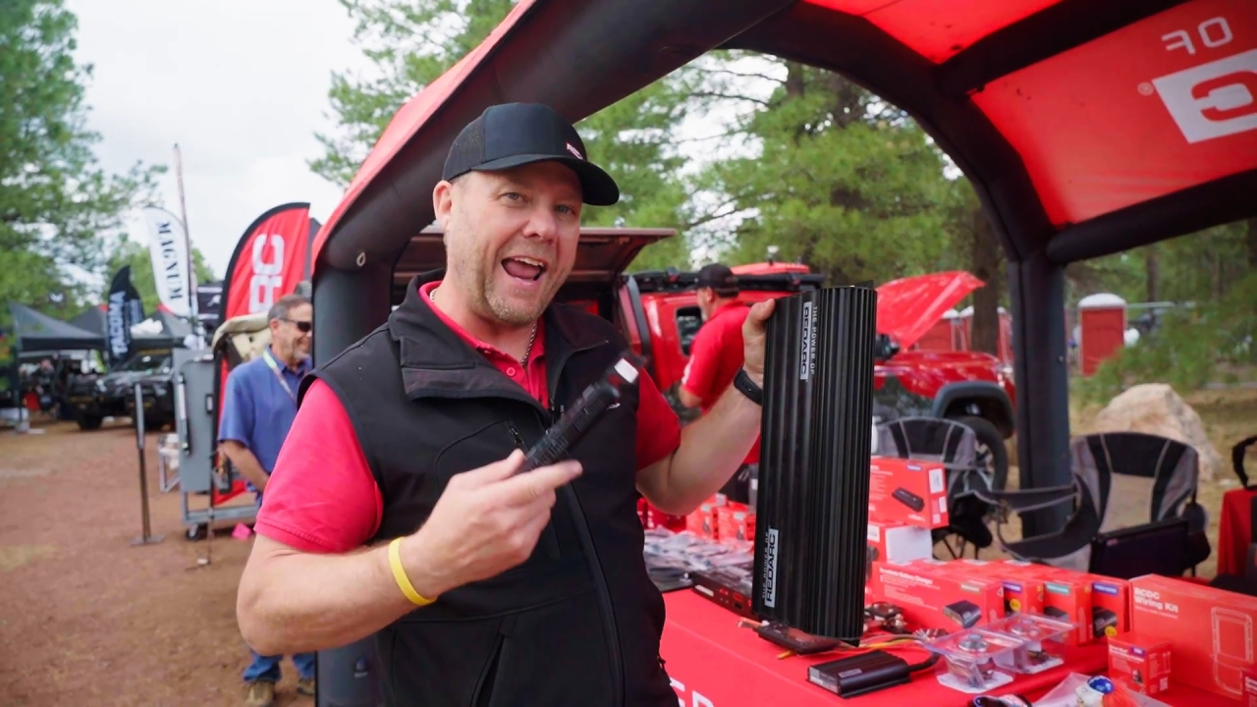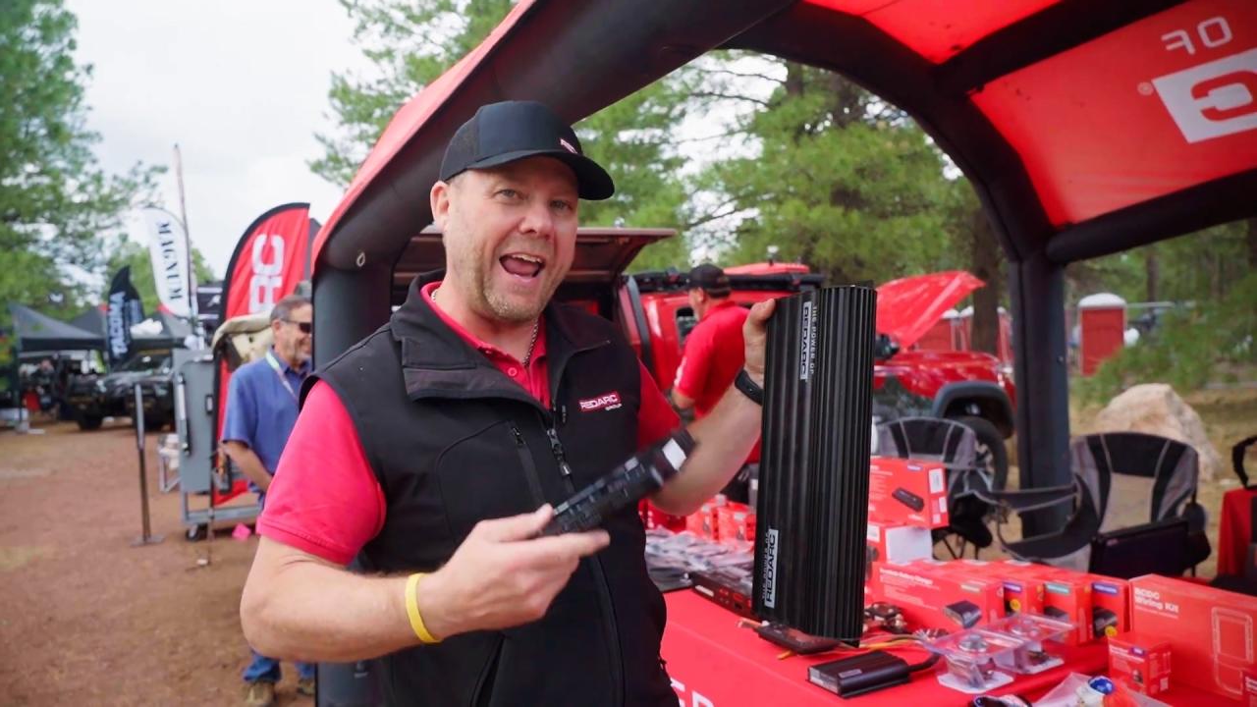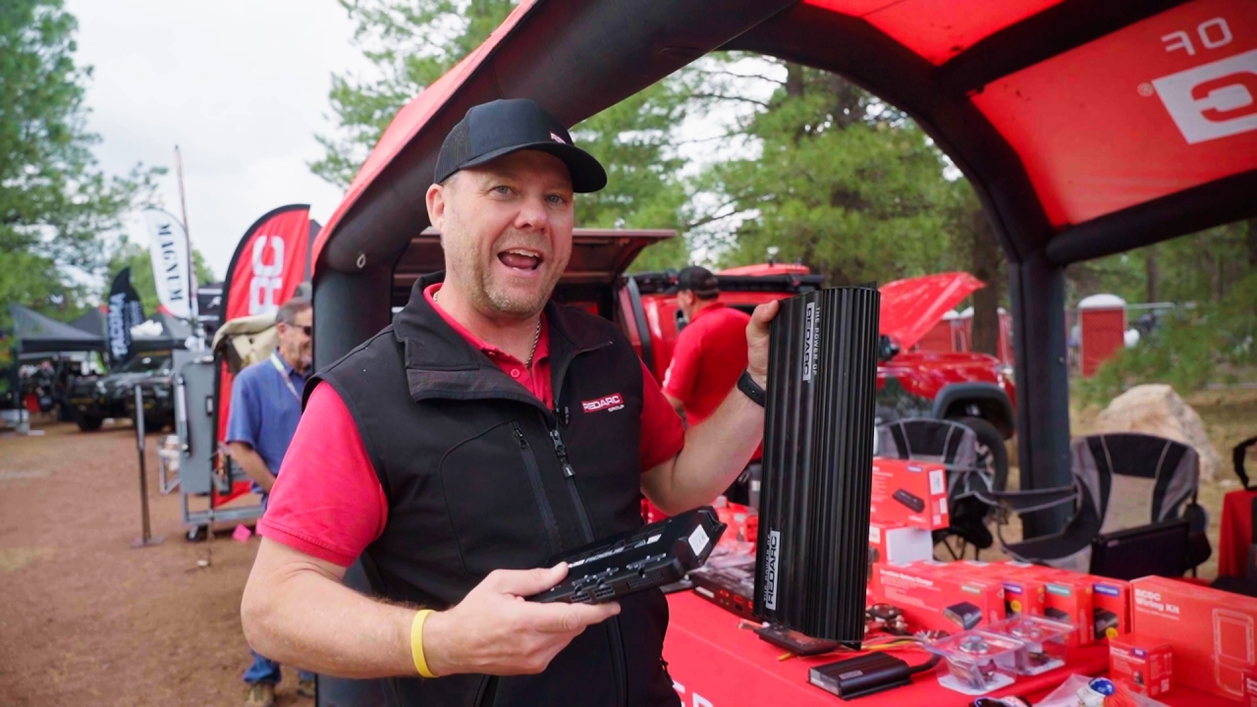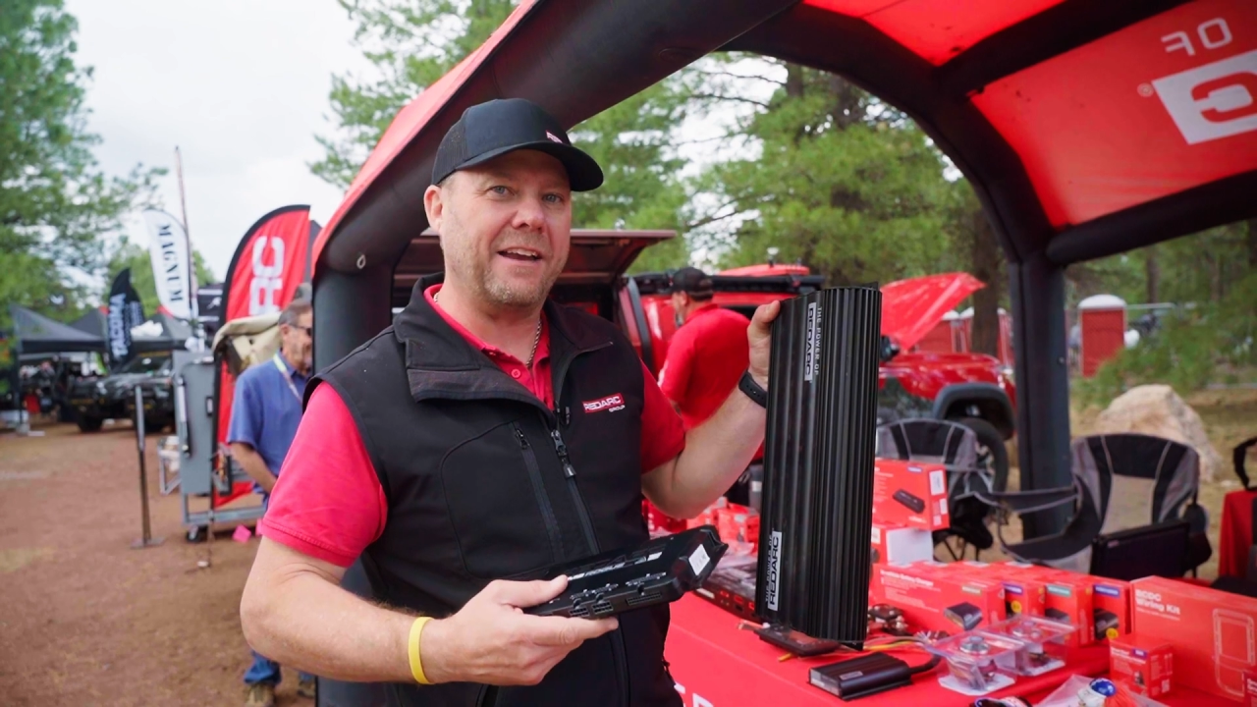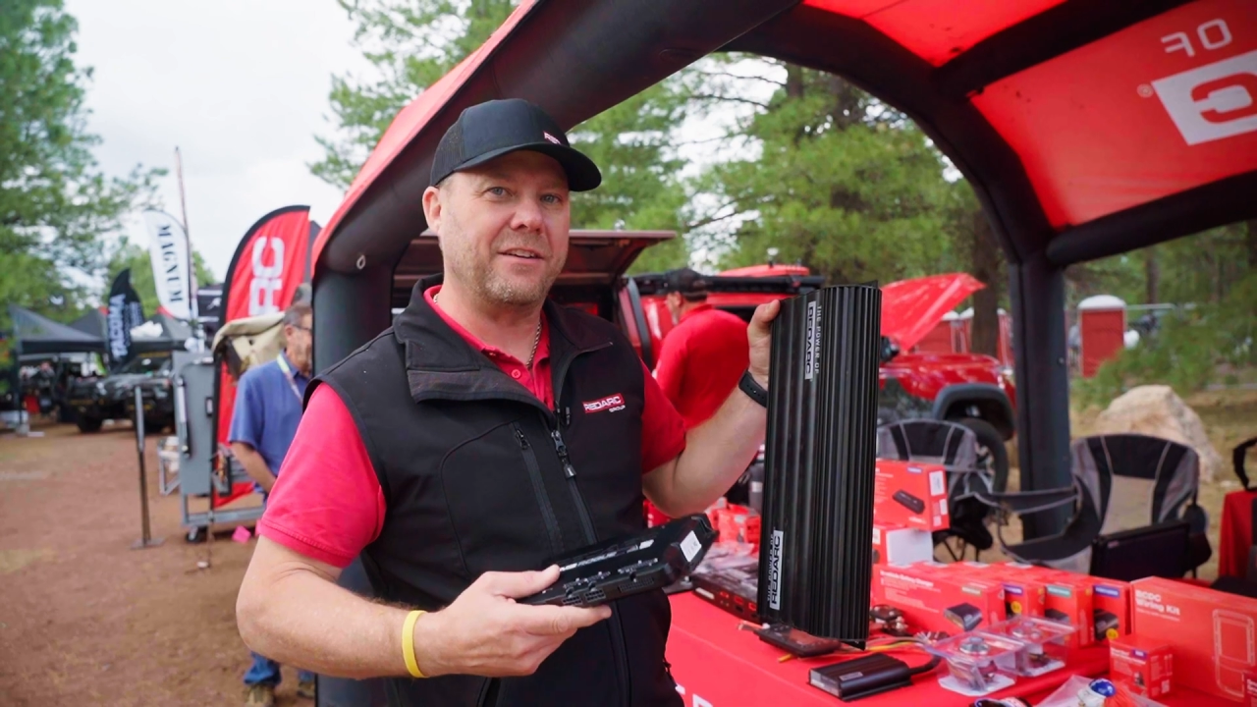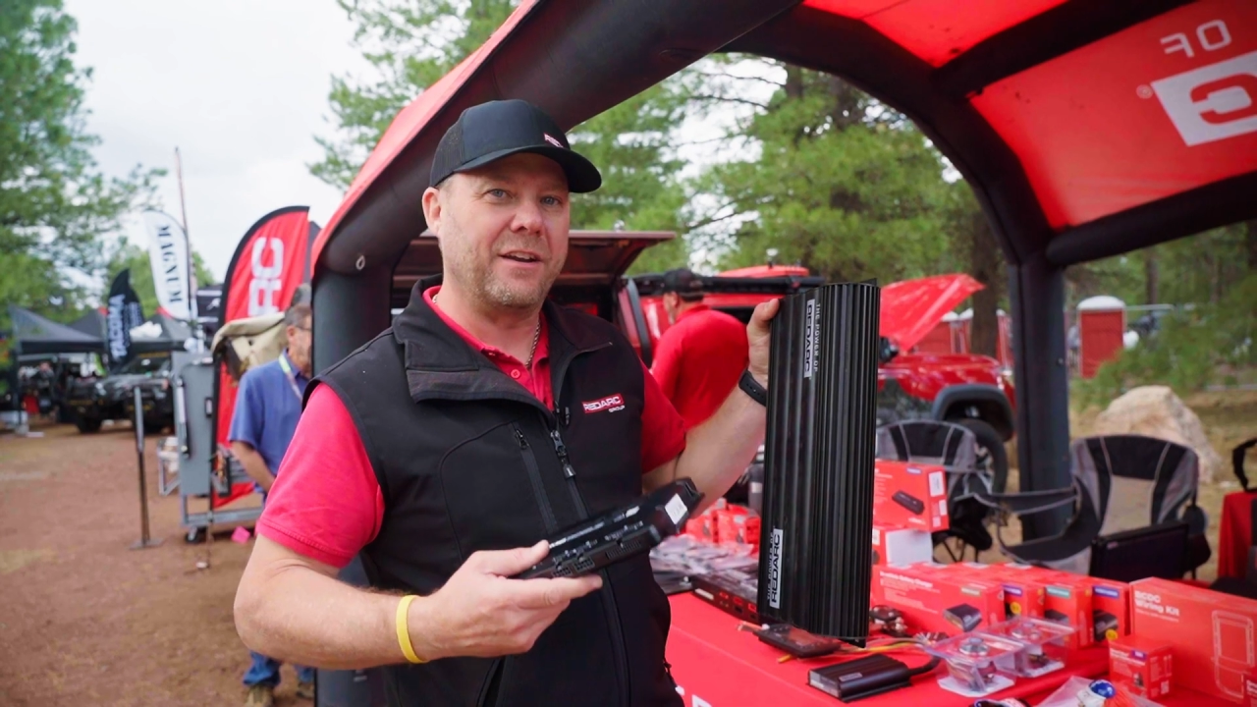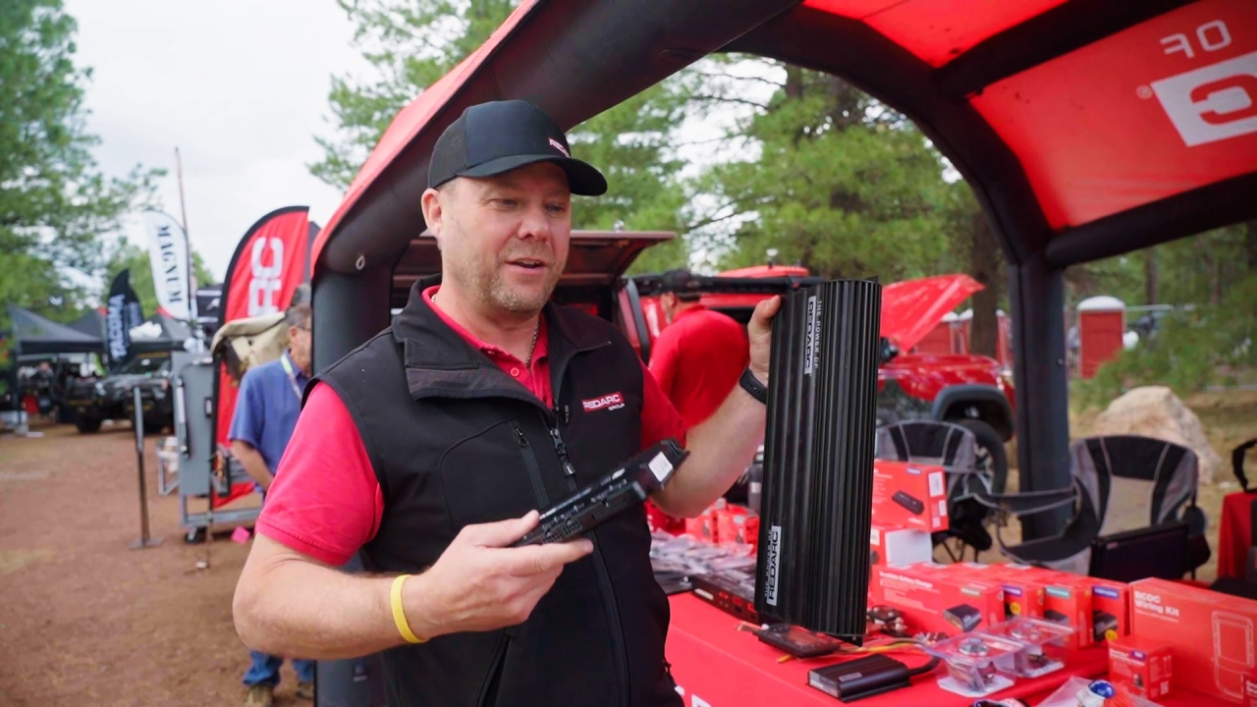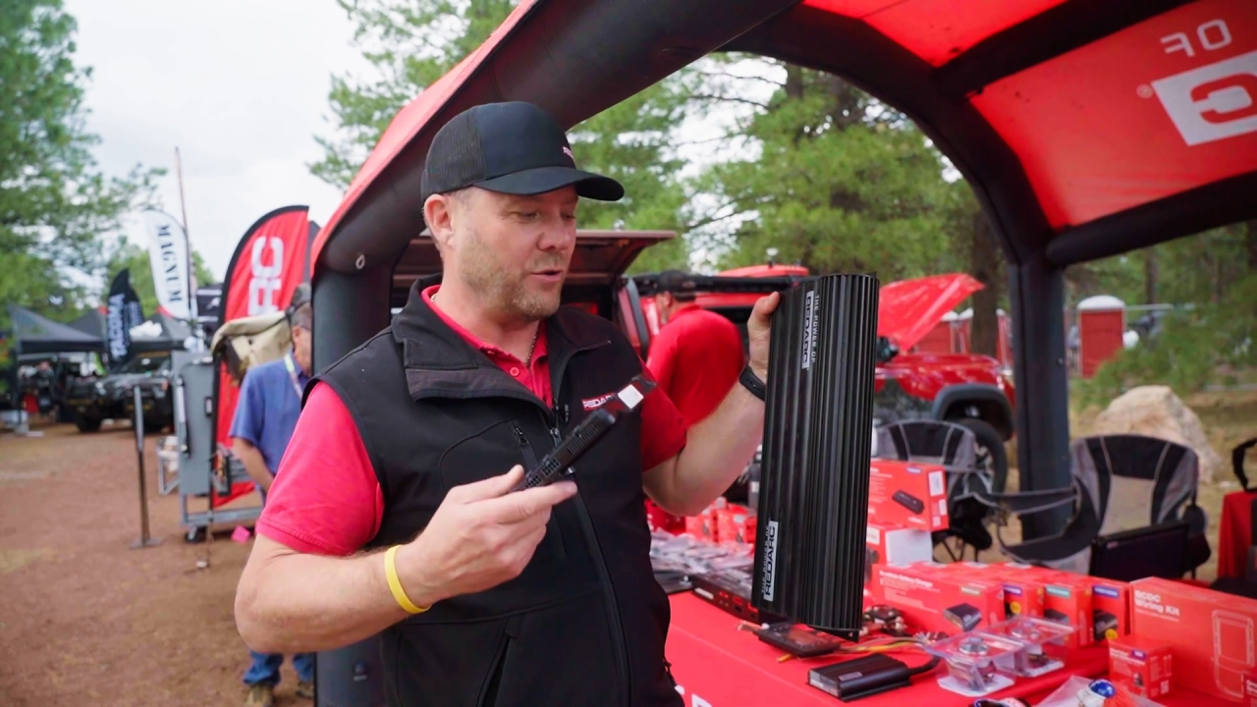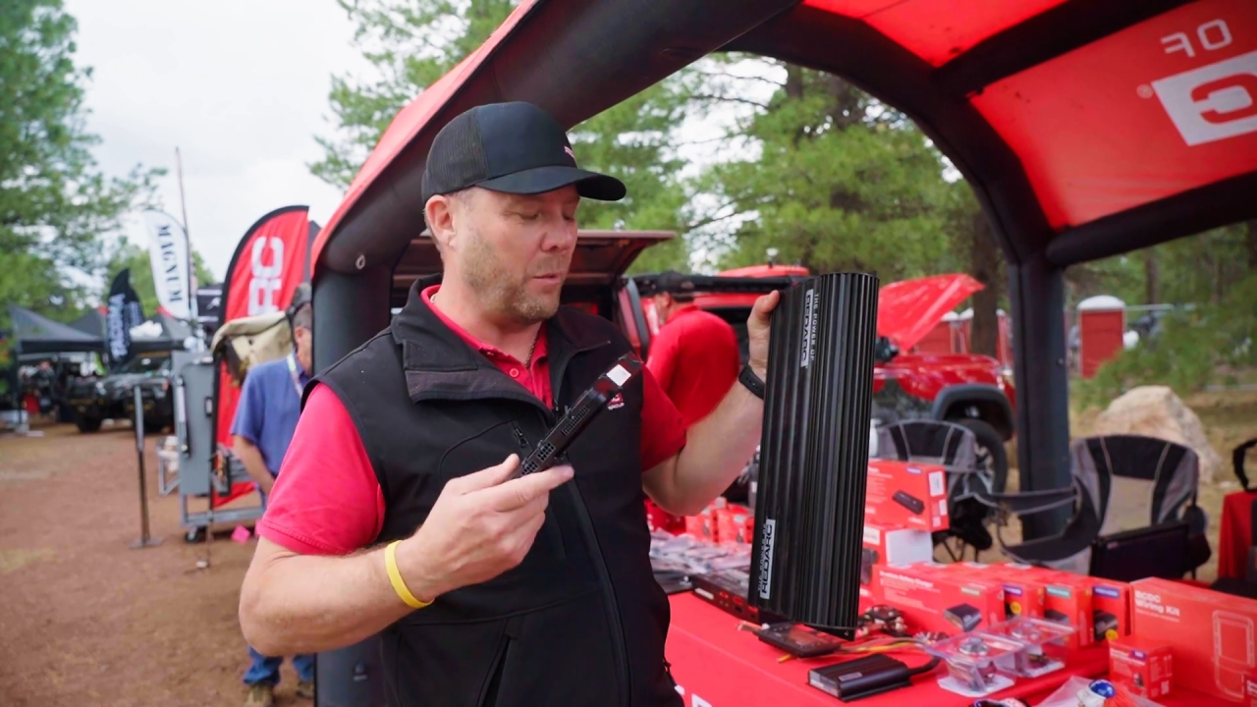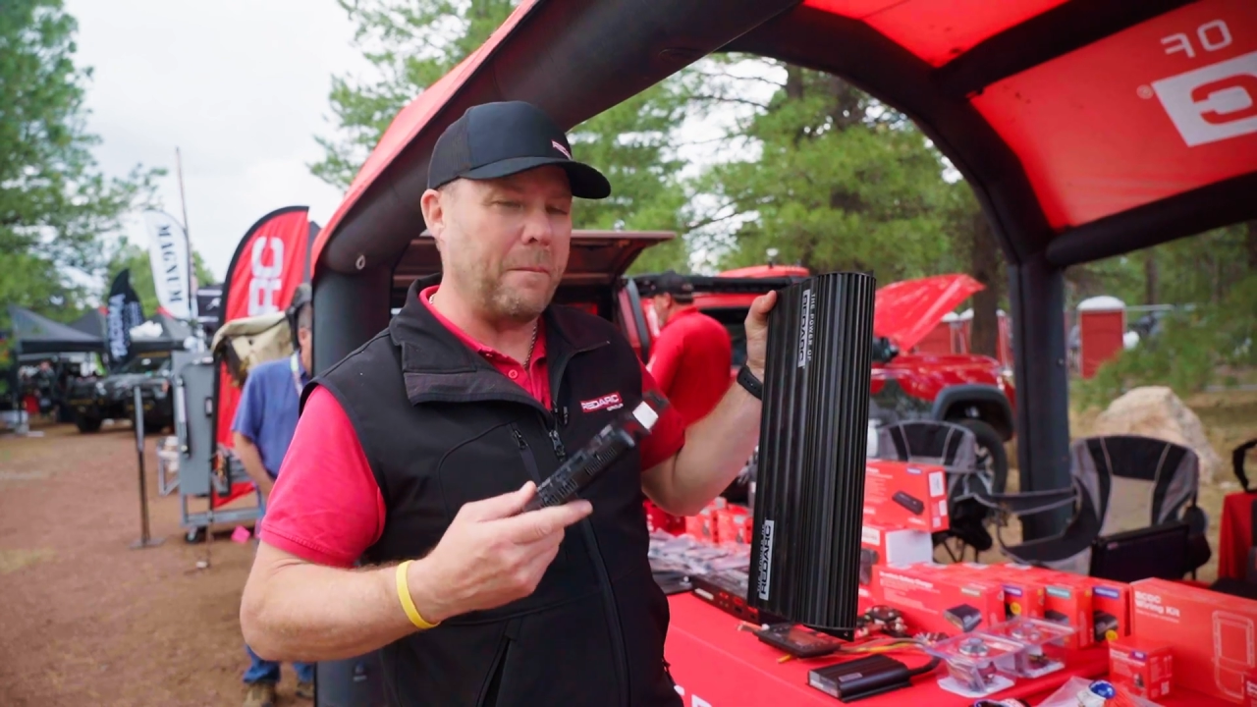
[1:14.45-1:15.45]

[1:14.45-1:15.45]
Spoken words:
and your